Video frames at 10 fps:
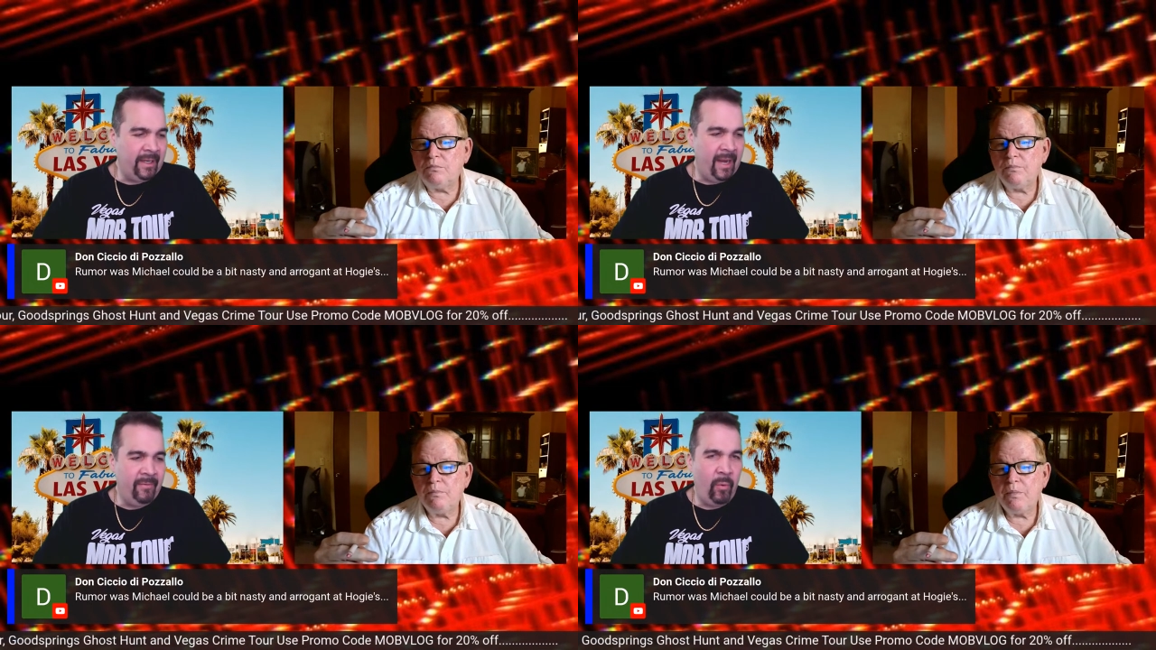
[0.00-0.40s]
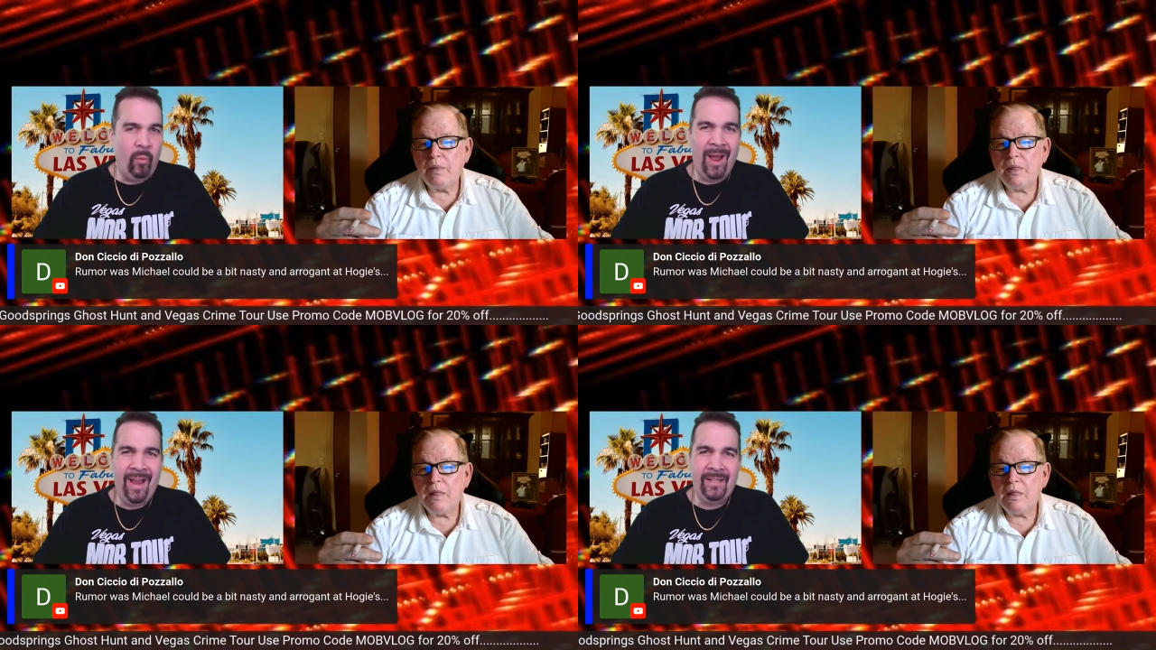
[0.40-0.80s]
Speaker 1: kind of a
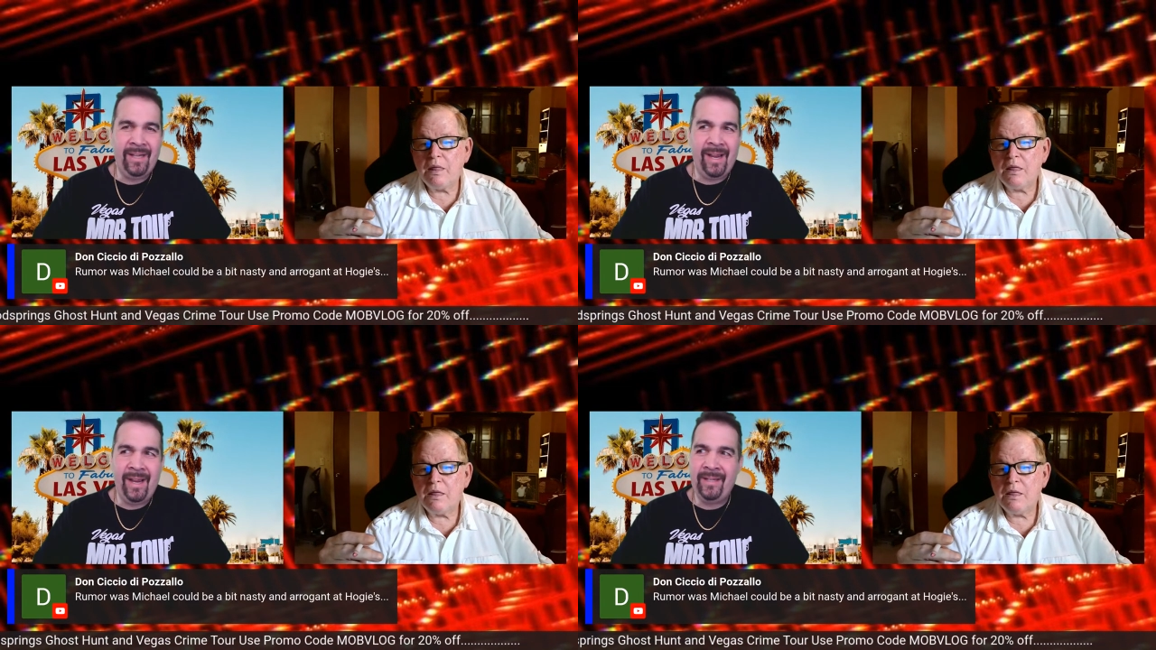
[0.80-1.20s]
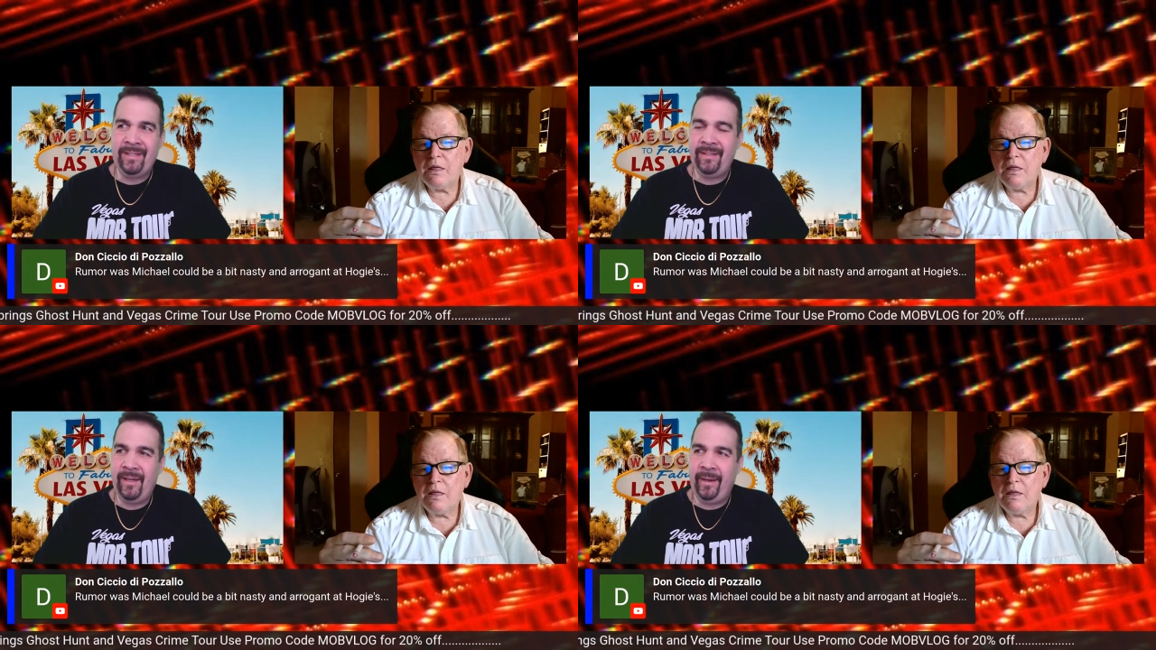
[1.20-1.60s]
wise
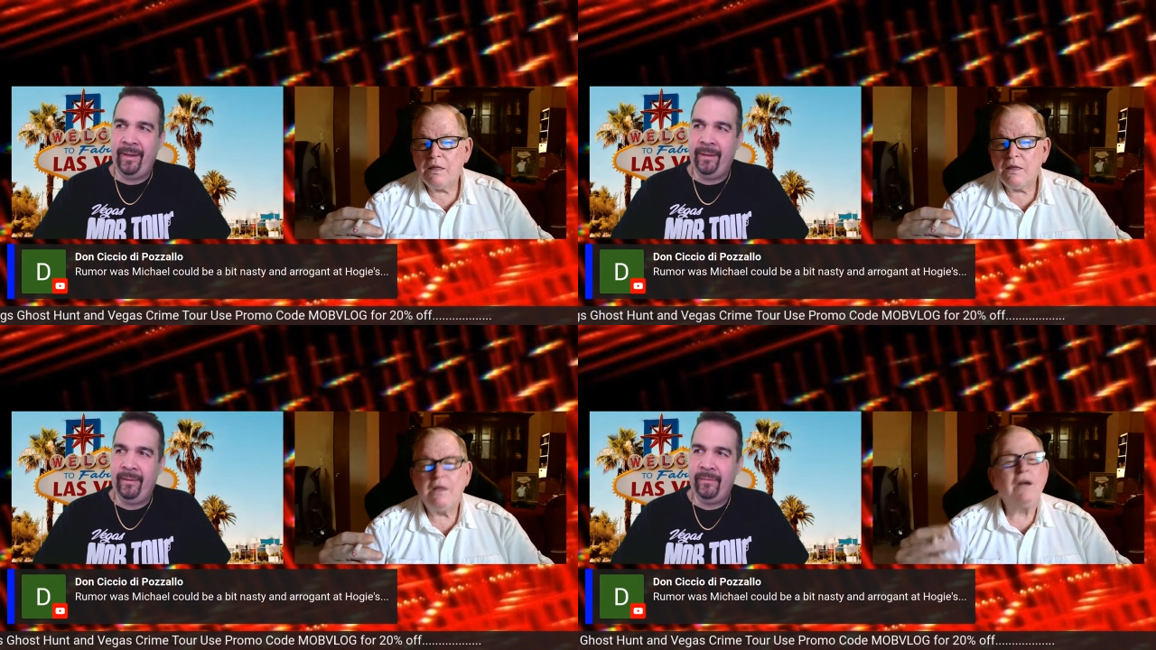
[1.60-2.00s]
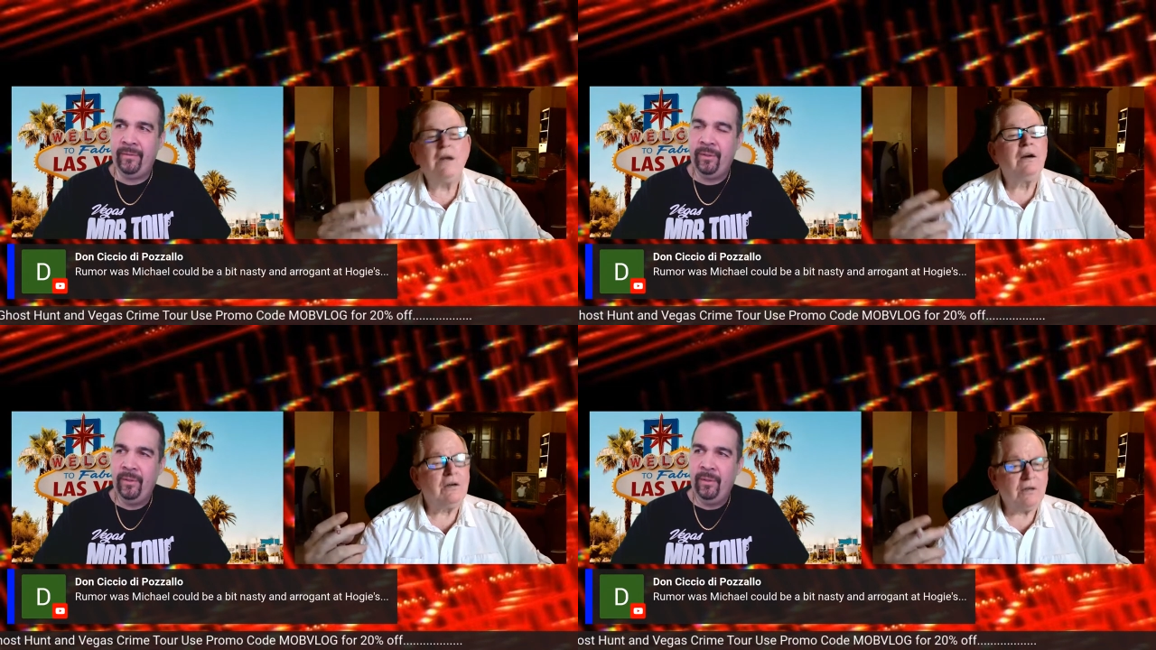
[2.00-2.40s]
ass, and
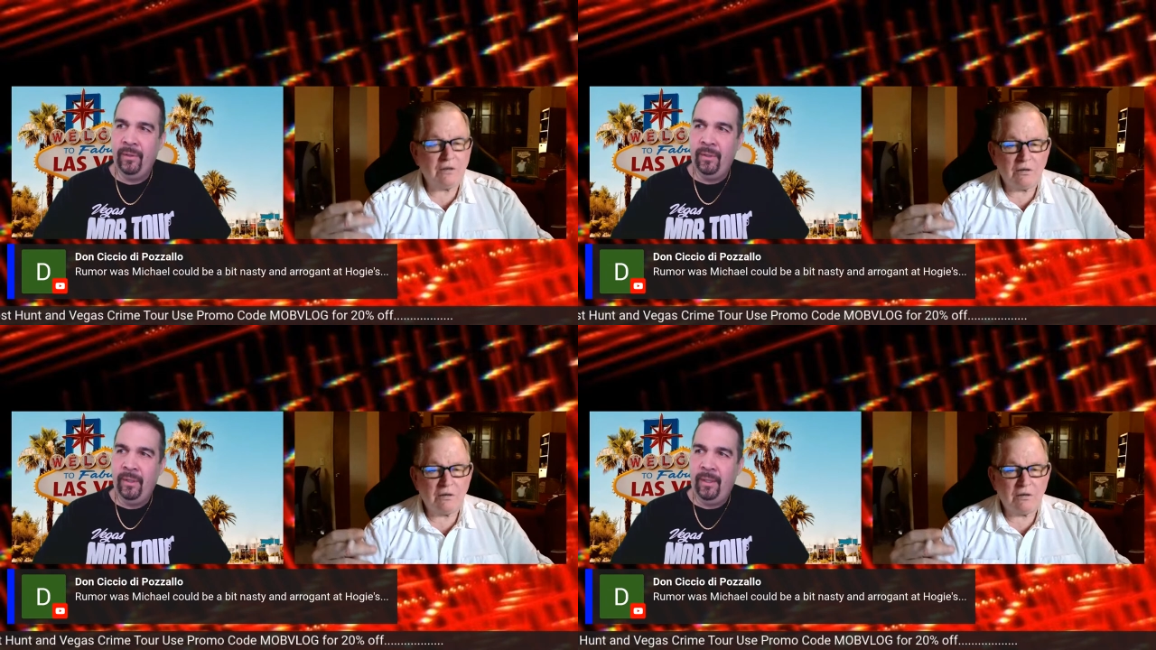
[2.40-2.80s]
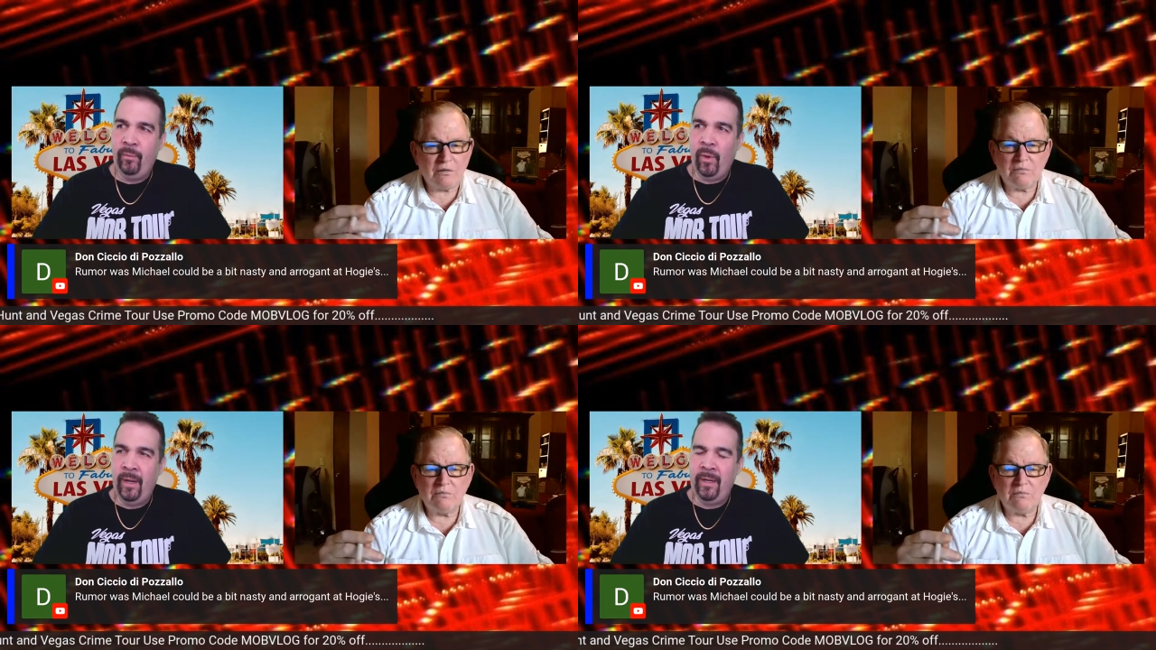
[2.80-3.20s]
he
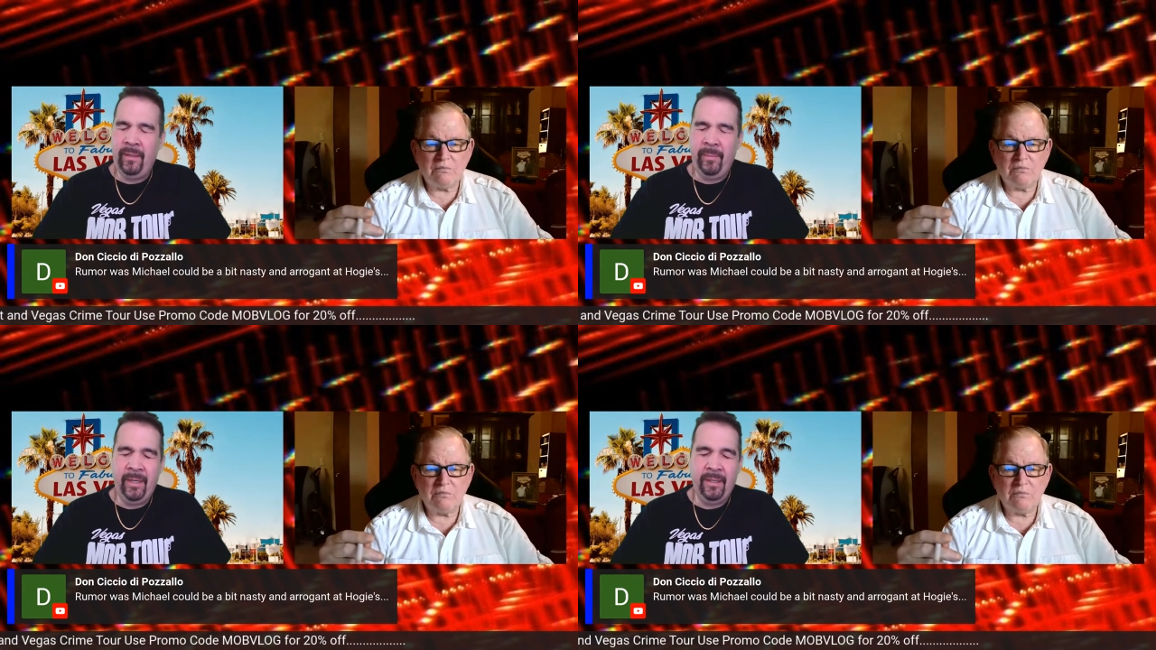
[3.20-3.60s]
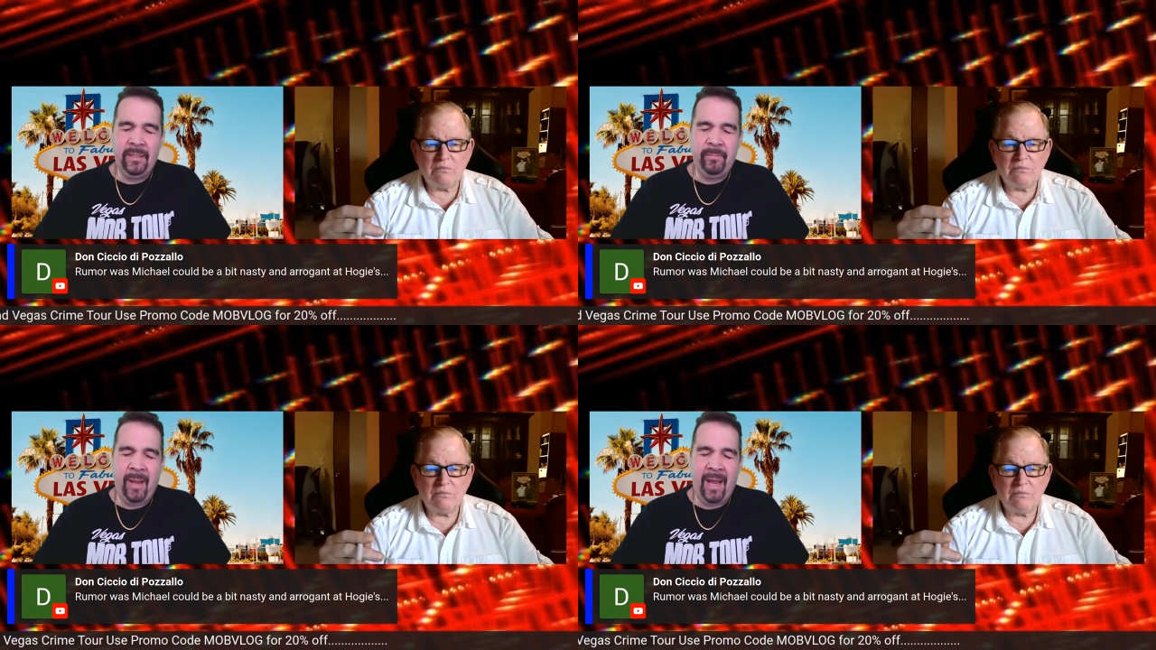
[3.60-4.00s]
wanted to be in the
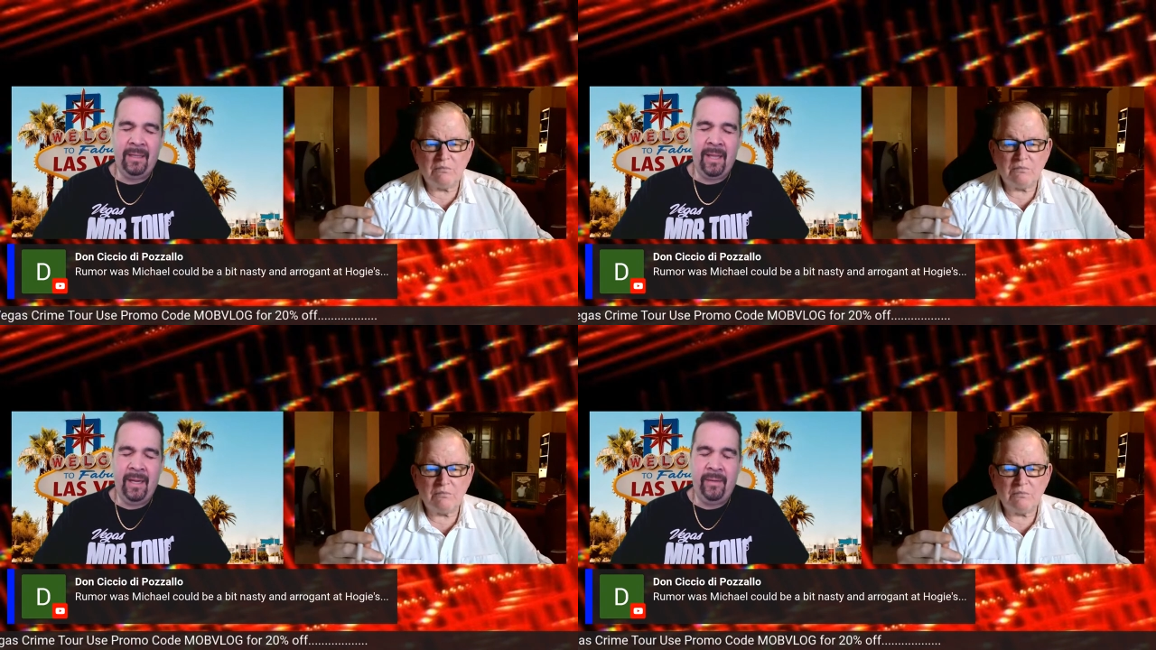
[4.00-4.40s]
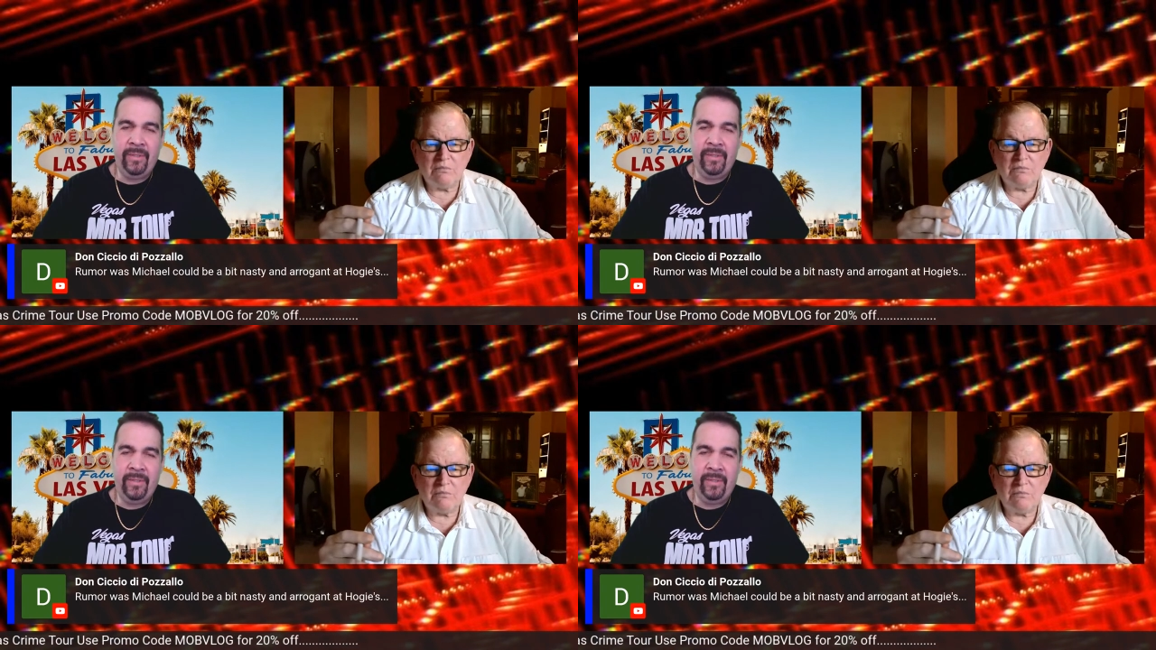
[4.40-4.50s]
spotlight.